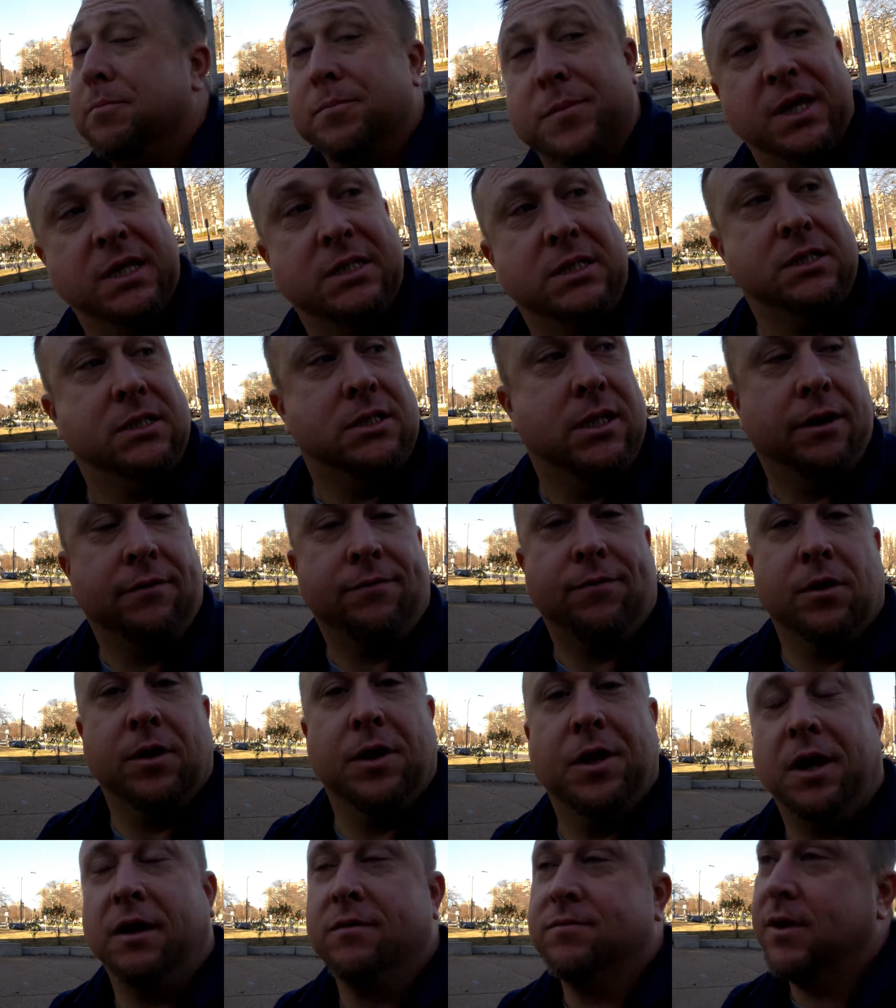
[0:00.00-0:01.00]
This is
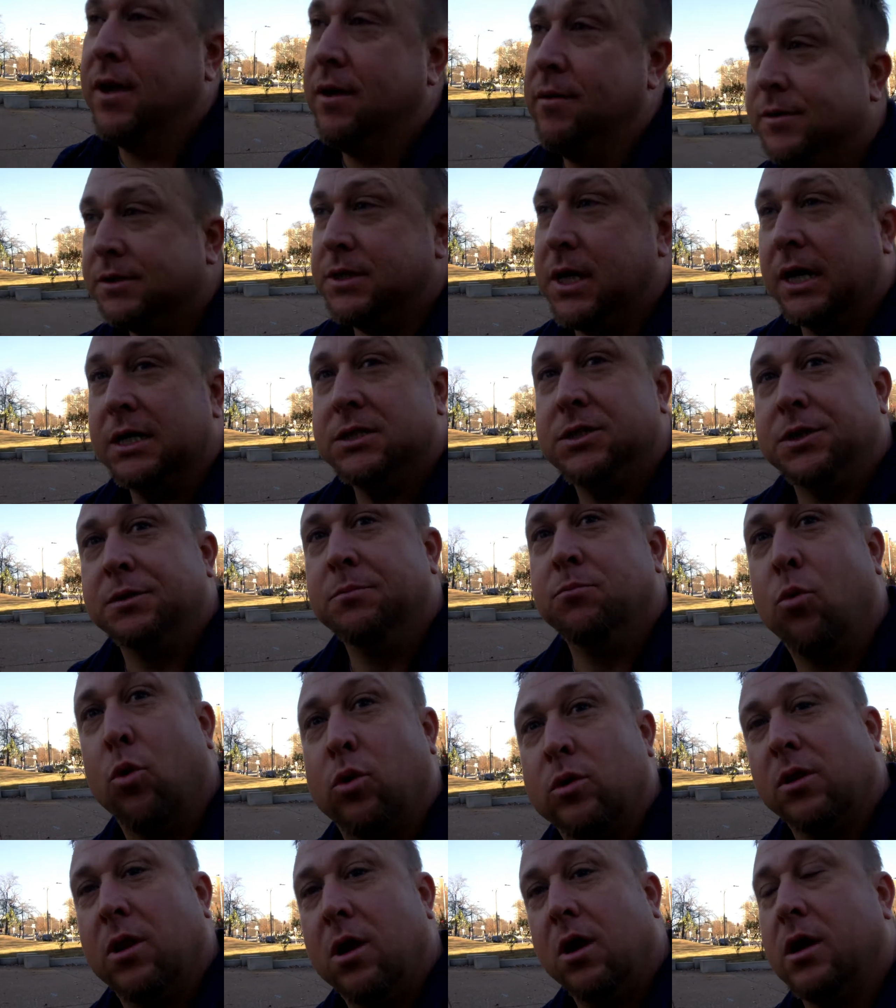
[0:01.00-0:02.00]
different. I've got actually
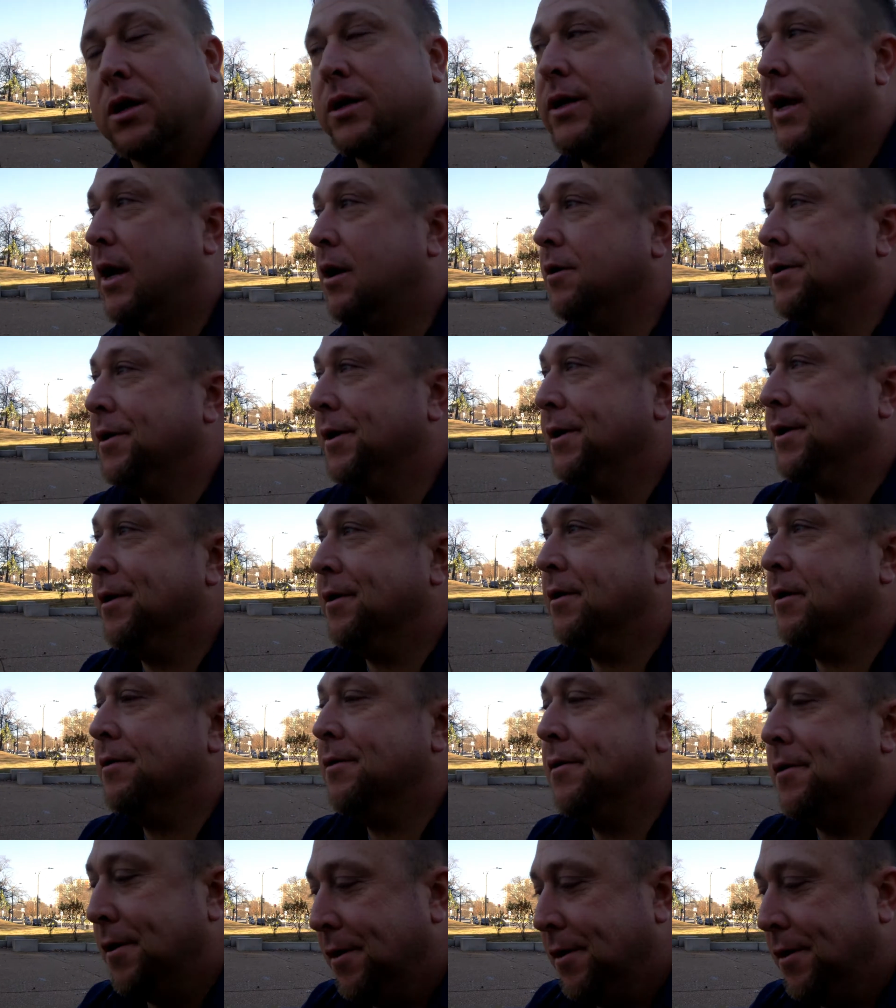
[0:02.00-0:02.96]
more luck down here.